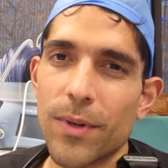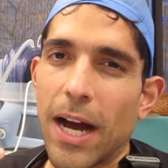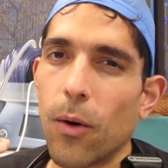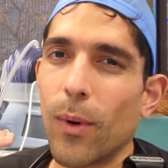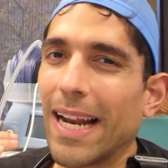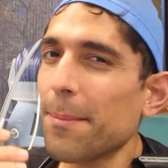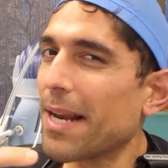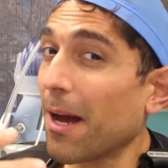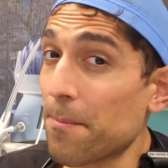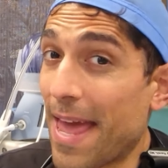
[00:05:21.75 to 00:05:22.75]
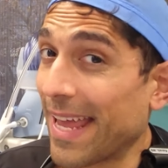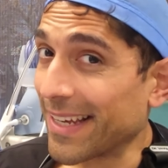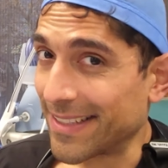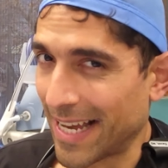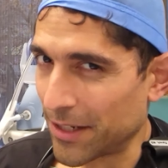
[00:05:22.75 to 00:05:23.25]
Now, when I'm not
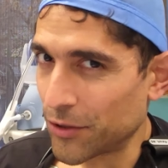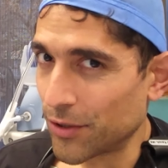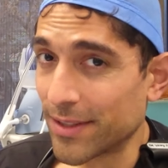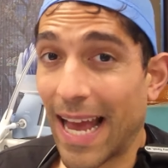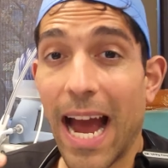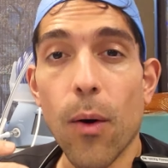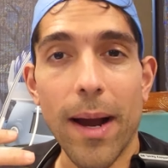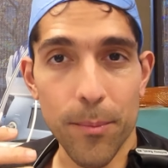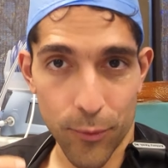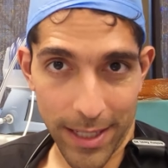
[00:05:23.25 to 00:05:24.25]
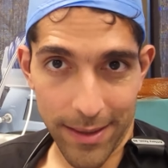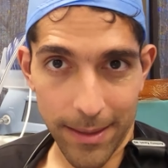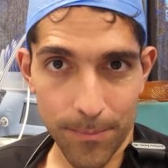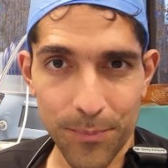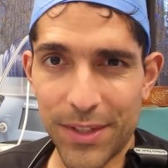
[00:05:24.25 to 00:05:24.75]
paying attention to how I'm
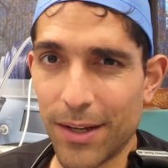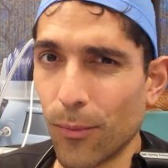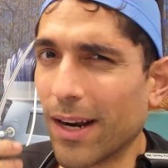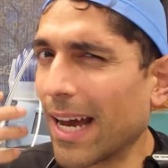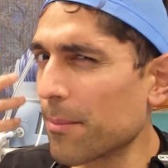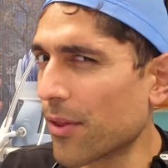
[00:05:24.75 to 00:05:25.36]
breathing, to what I'm